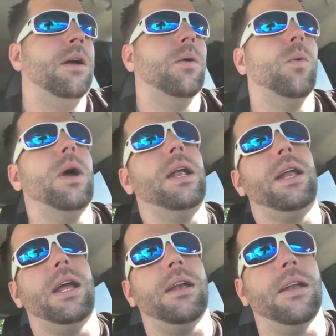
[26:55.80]
Went
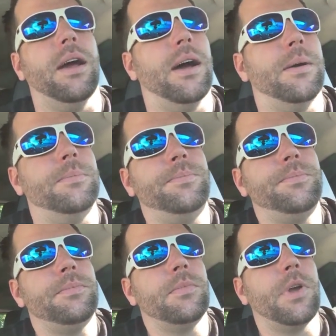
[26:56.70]
and
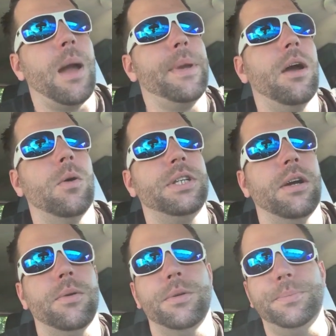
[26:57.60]
got me a
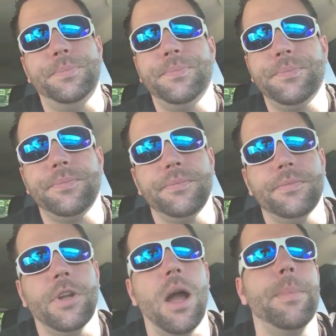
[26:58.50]
hotel room.
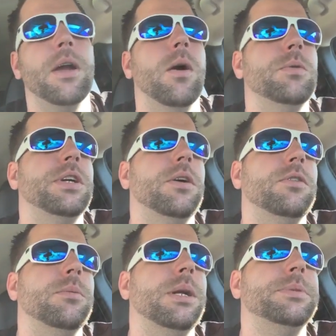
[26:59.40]

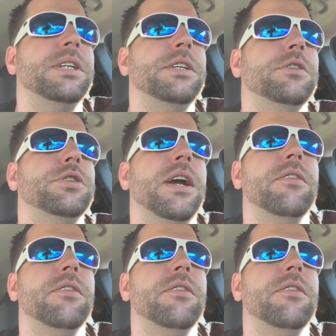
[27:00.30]
And I'm sitting here trying to